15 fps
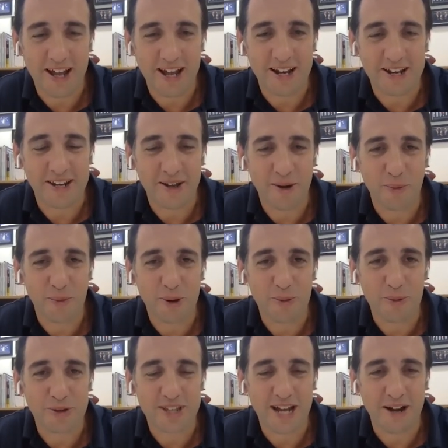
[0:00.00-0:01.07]
and uh, we
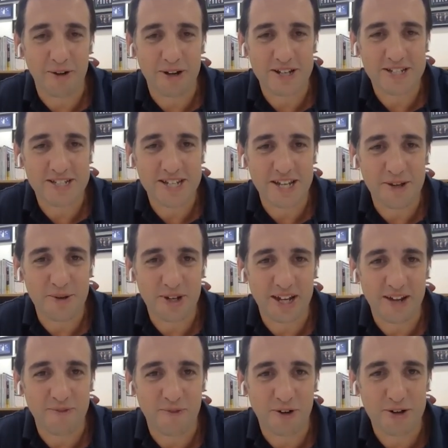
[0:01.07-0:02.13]
will doubtless see you
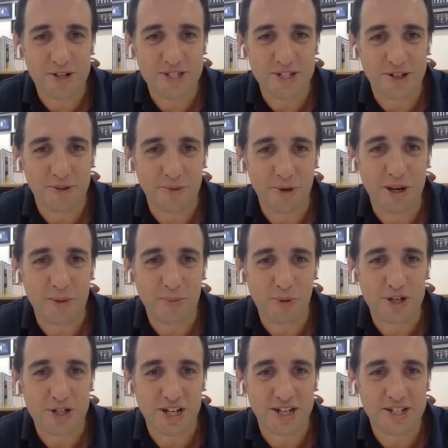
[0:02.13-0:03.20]
again very soon. Really
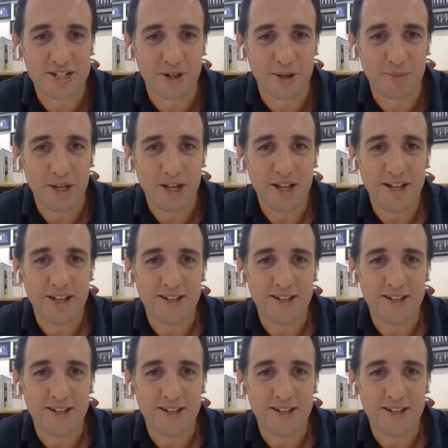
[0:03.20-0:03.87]
appreciate your time.